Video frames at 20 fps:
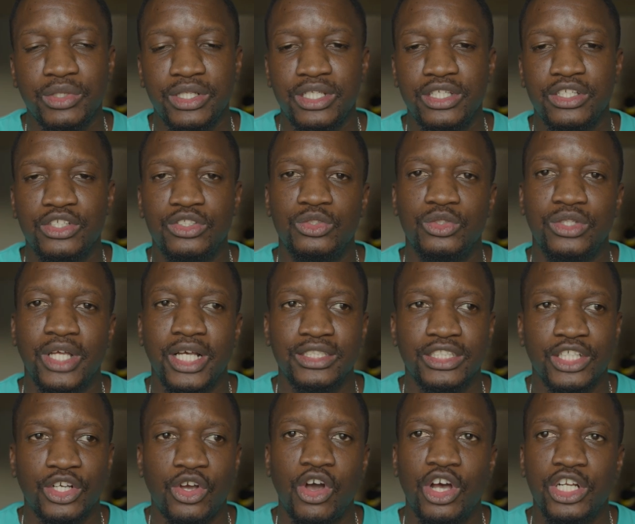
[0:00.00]
really does
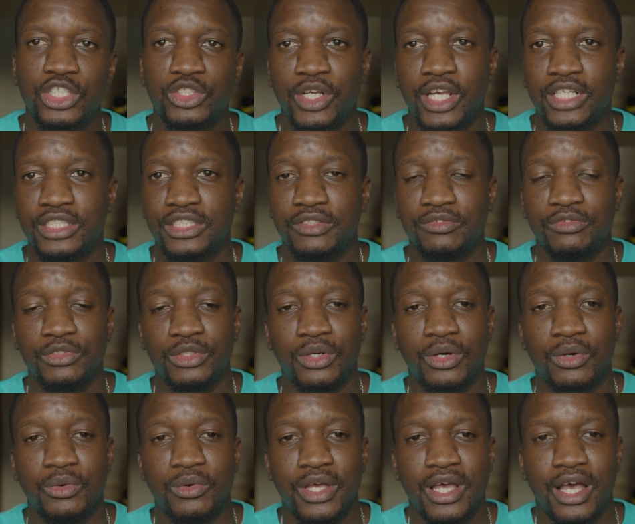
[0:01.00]
the contrast of
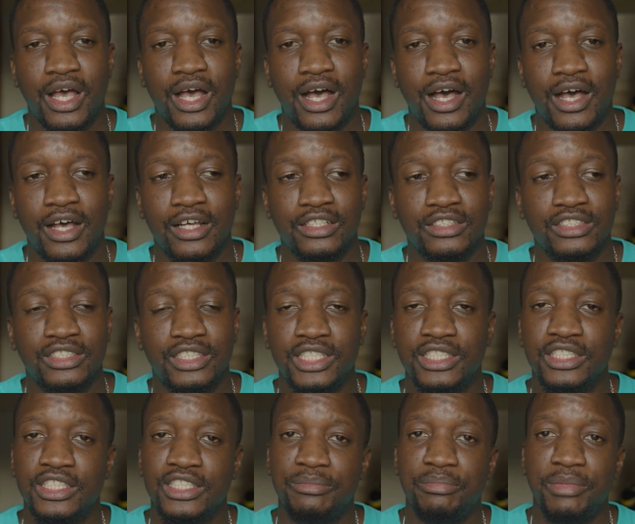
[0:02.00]

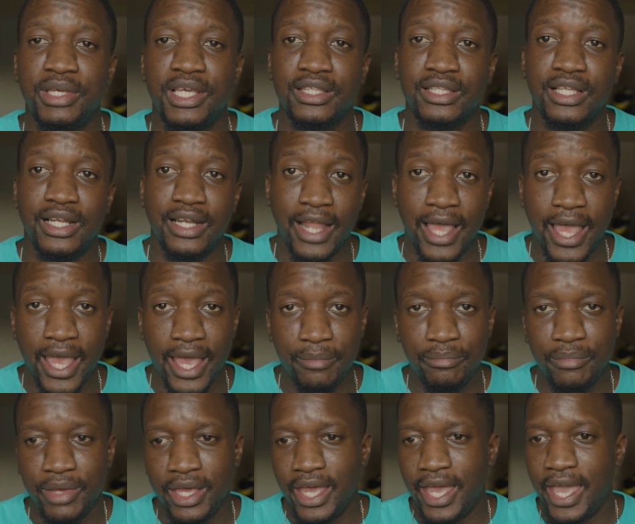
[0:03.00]
Jesus being the
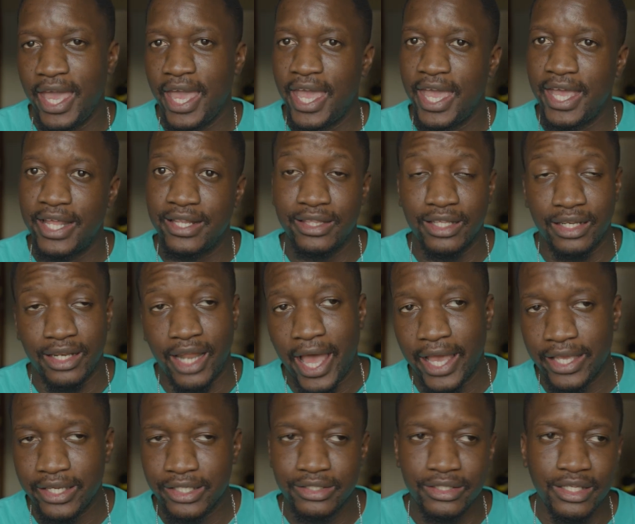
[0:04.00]
Lamb and the
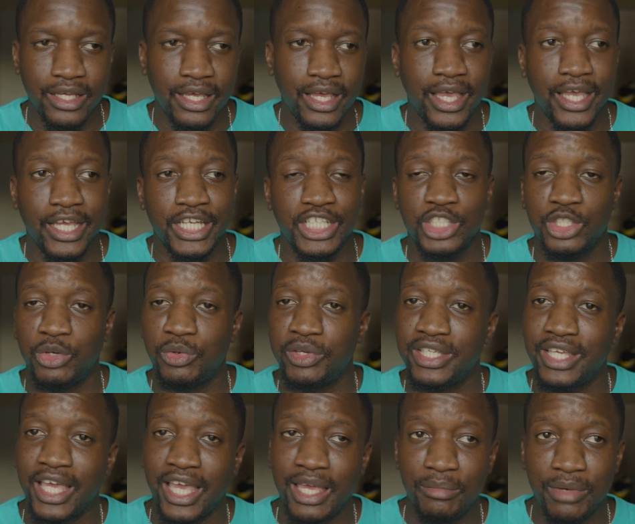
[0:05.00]
Lion, and he
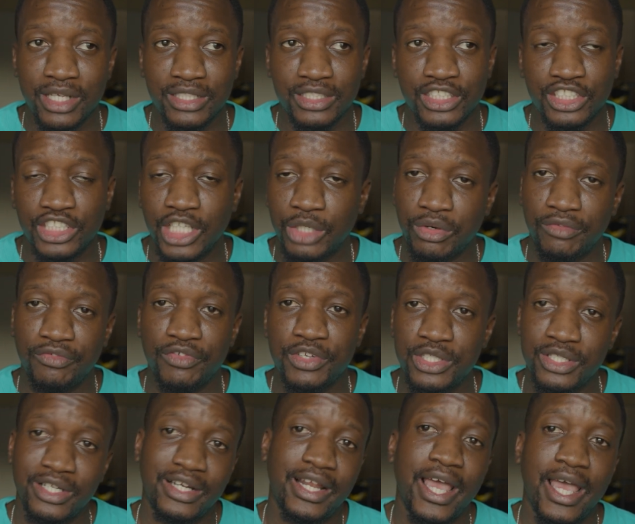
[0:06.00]
came as a
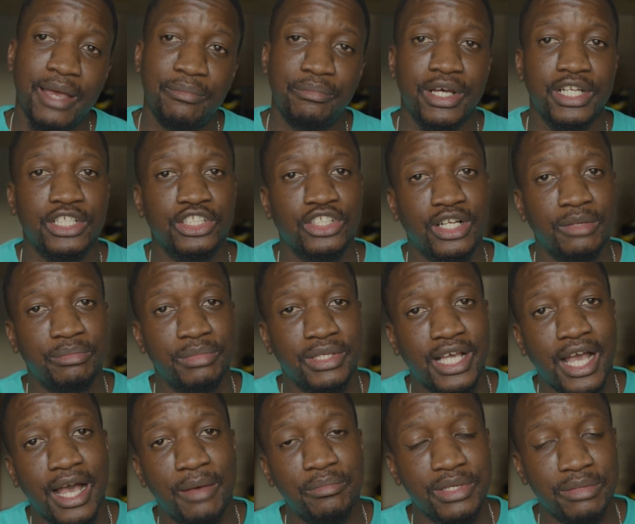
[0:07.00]
sacrificial lamb, but he's gonna be
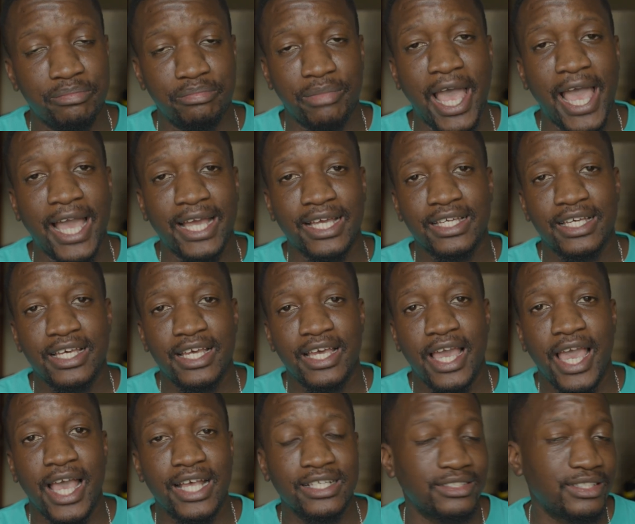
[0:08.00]
coming back
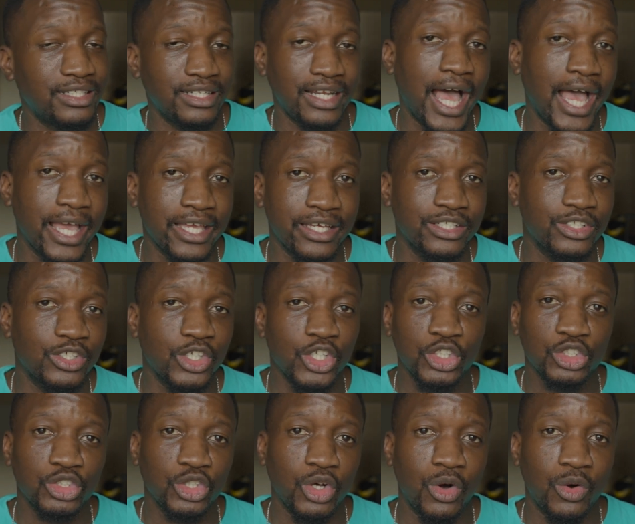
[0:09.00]
as the Lion.
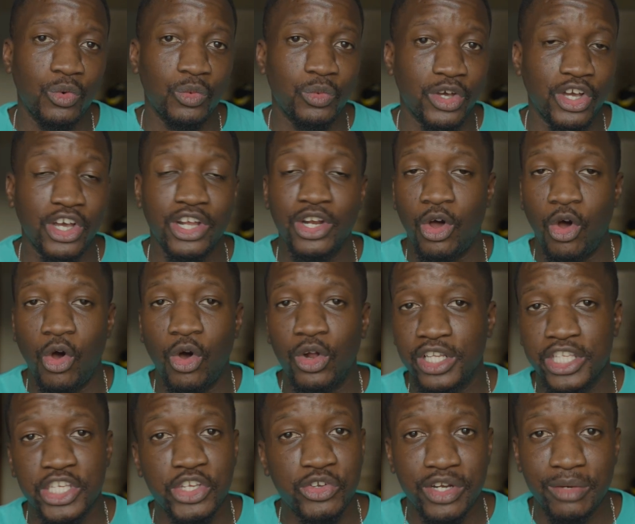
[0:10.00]
So we're gonna all
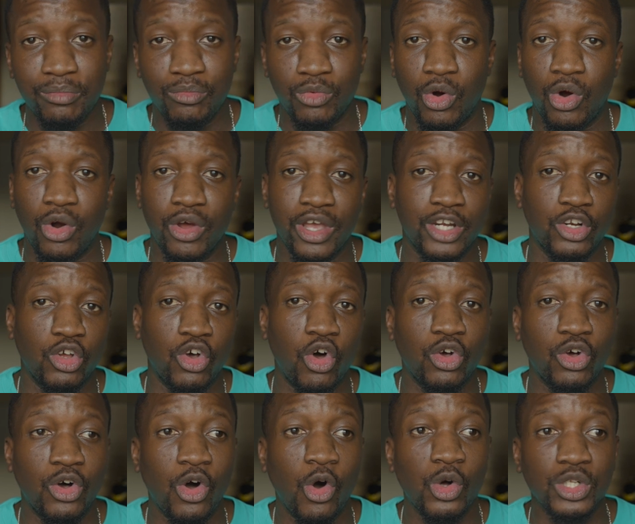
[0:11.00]
hear him roar and
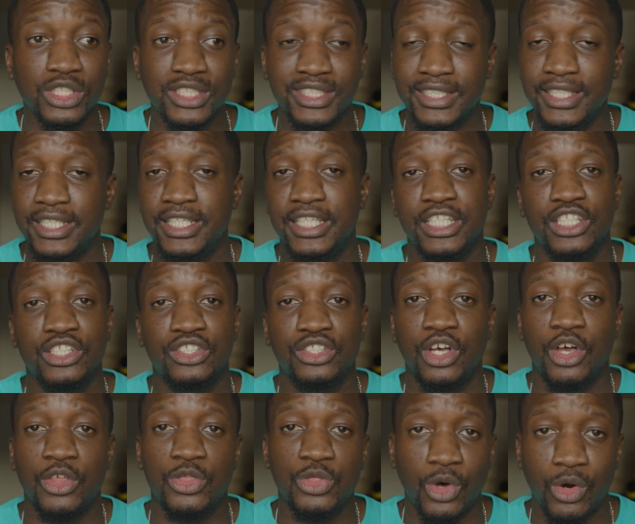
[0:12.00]
all see his
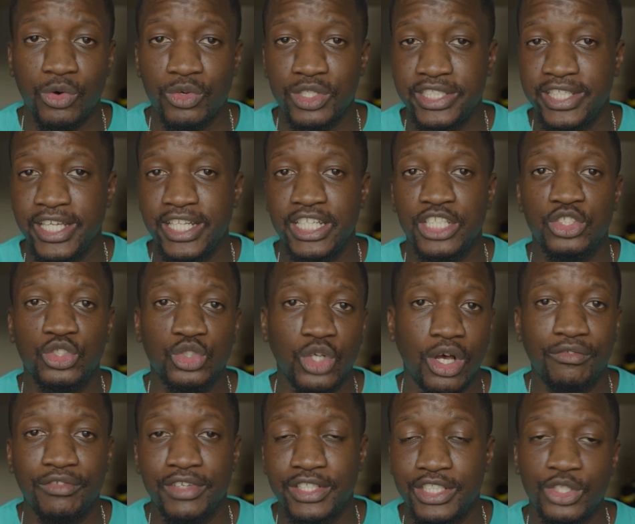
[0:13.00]
authority and his
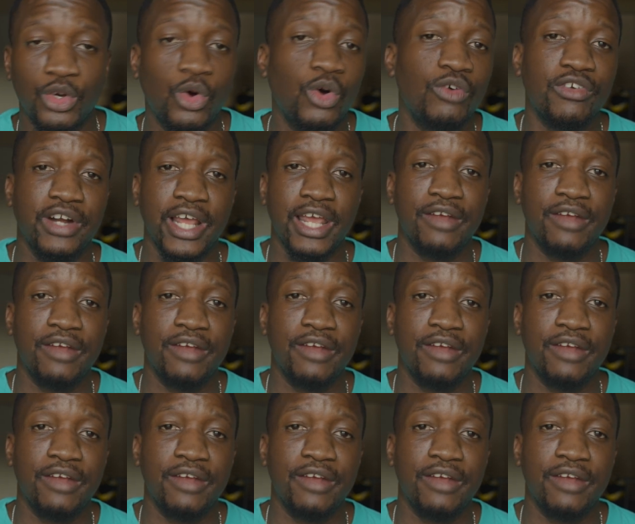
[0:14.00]
sovereignty over